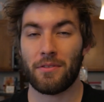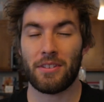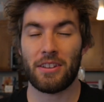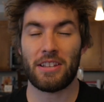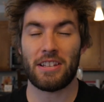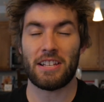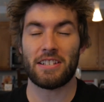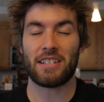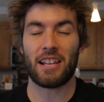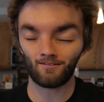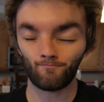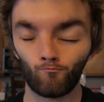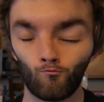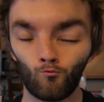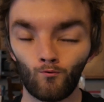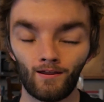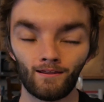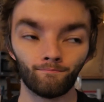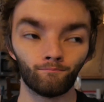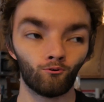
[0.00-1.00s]
since
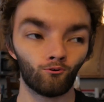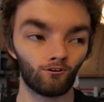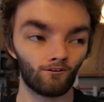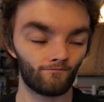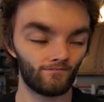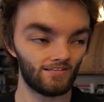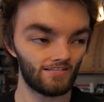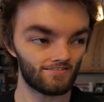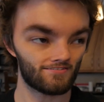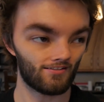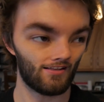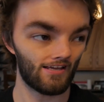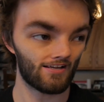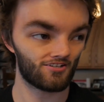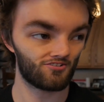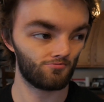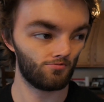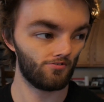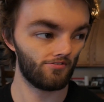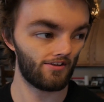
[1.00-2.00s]
I'm way more of an
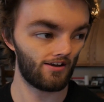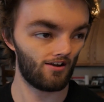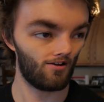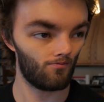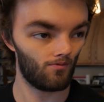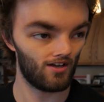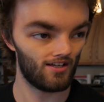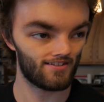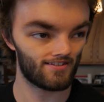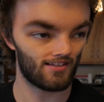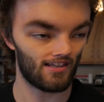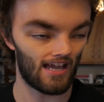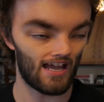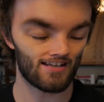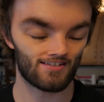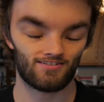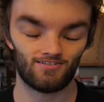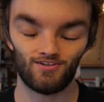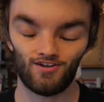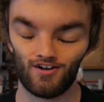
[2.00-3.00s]
intellectual than I was
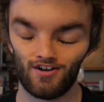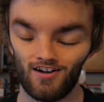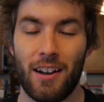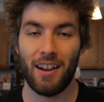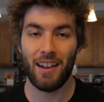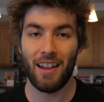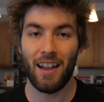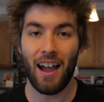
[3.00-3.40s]
last year,